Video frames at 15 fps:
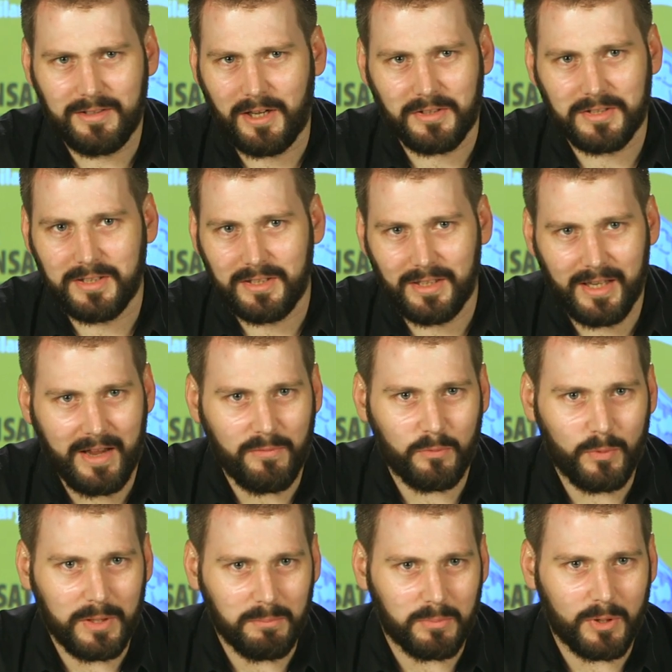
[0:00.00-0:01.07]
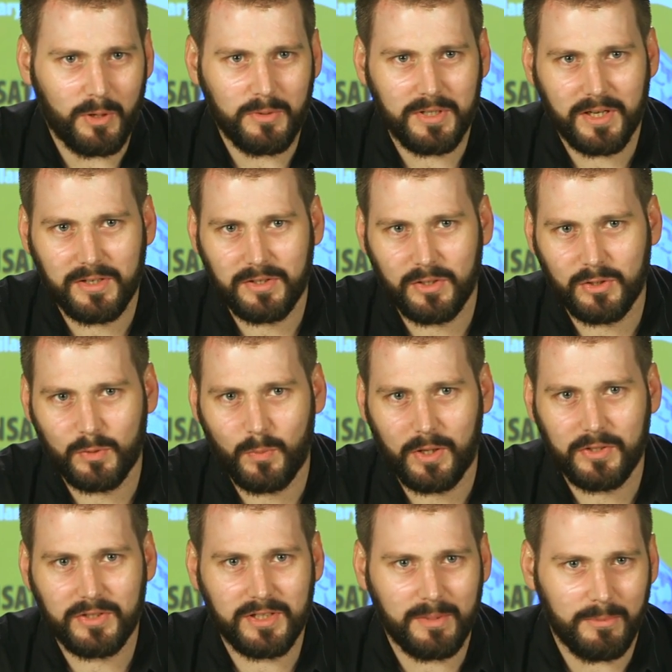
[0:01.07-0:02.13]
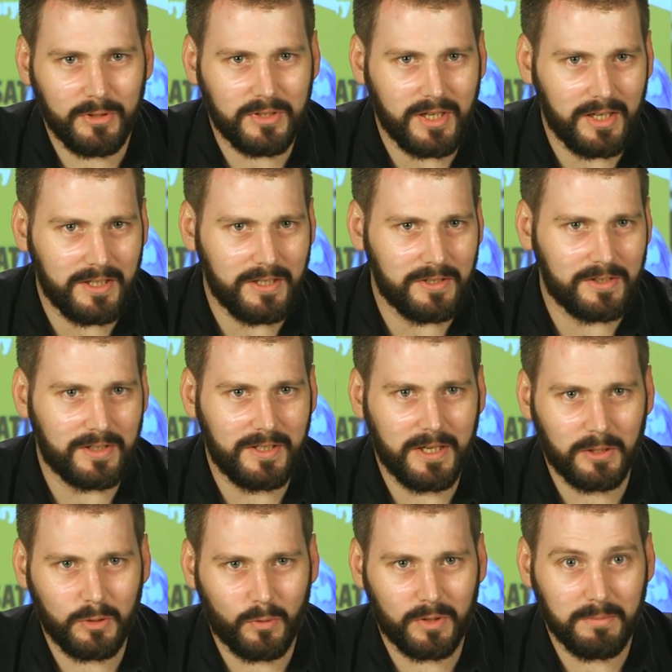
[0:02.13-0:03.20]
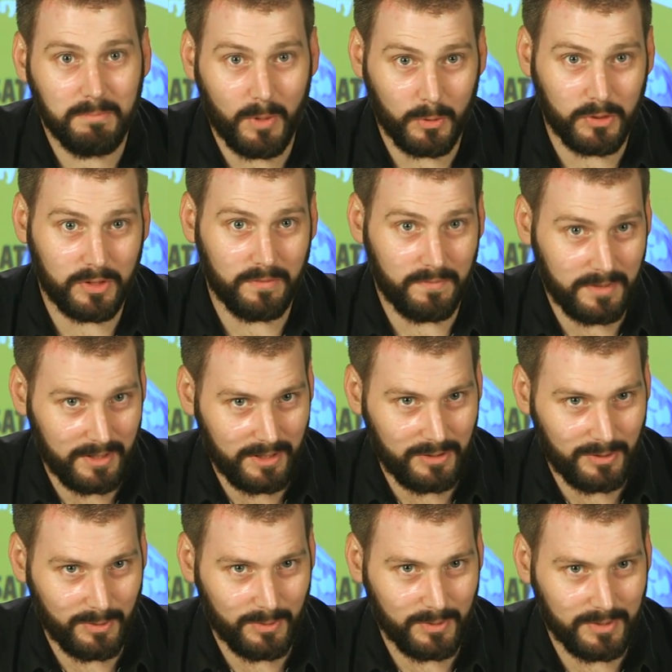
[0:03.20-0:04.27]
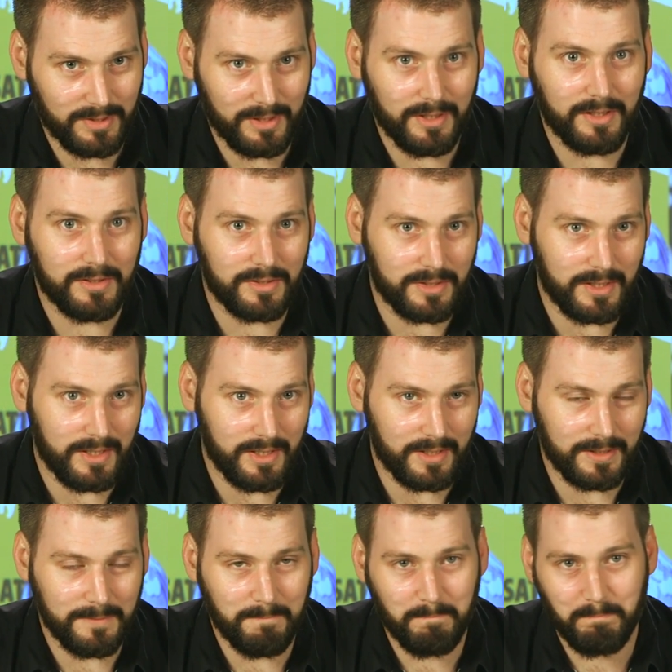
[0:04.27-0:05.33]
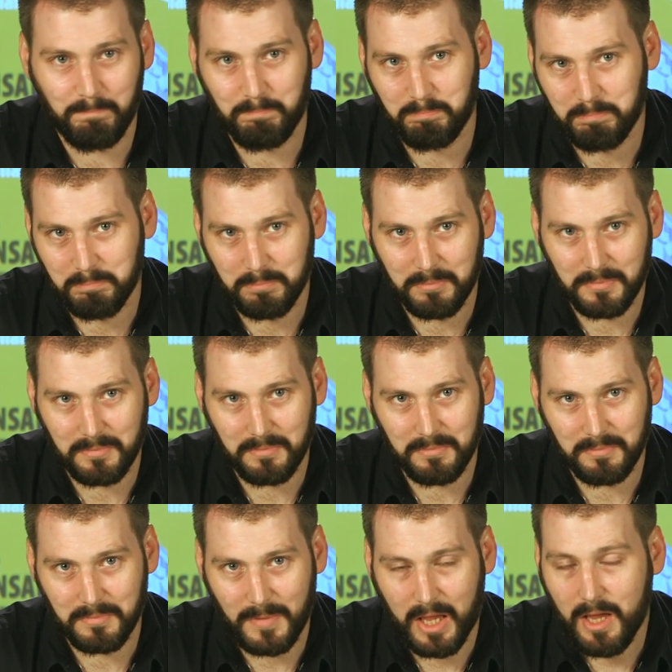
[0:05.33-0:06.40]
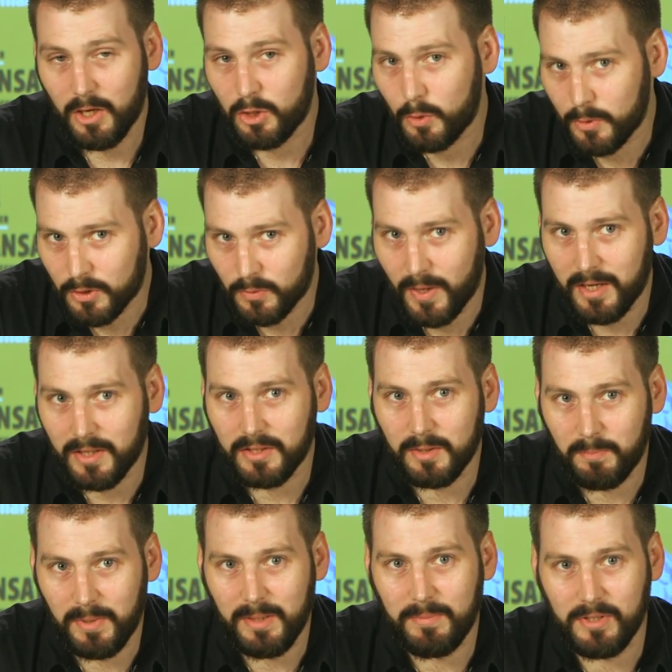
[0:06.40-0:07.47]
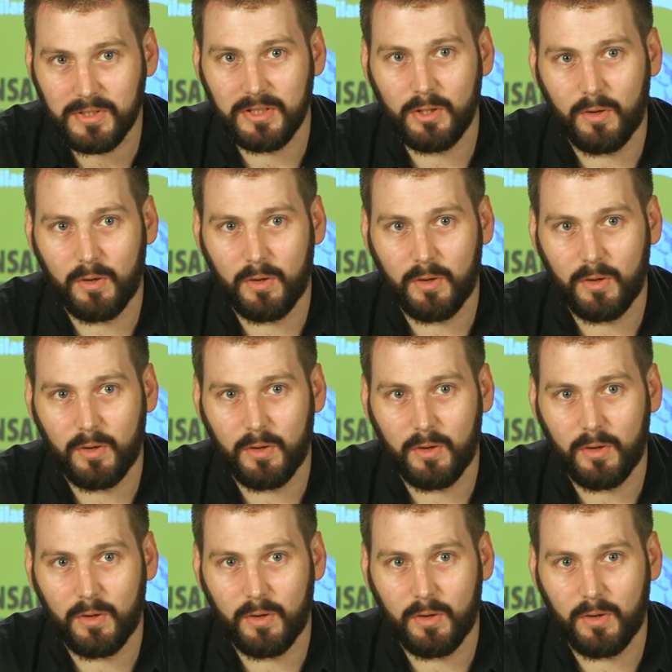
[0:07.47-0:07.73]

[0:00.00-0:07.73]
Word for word: nutty left wing protesters while simultaneously ignoring most of the issues at stake. To its credit, the BBC